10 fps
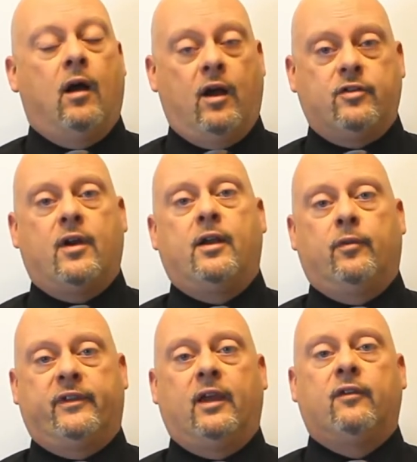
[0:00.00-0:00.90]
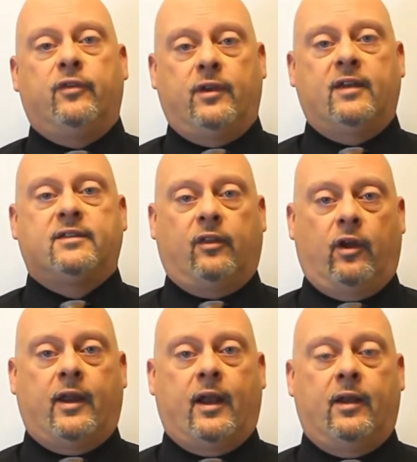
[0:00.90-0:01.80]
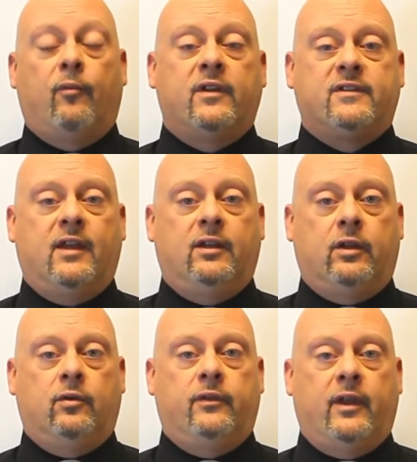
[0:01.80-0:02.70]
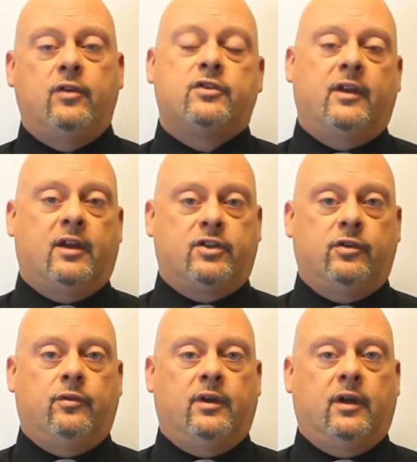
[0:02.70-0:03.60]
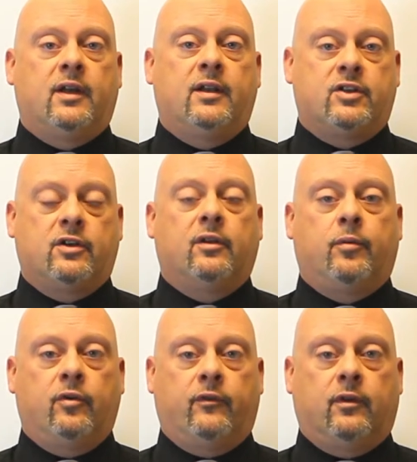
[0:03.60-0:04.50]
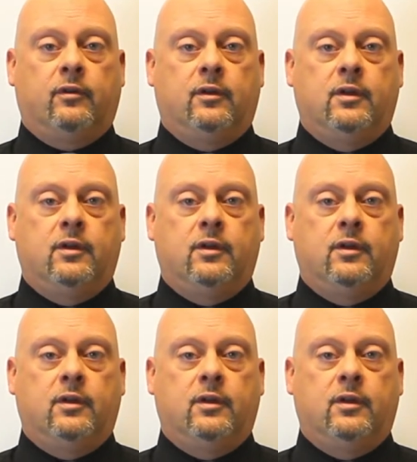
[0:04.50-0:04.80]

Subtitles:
Underwriting will take a few days to look at it. Once they do, they usually issue a conditional approval.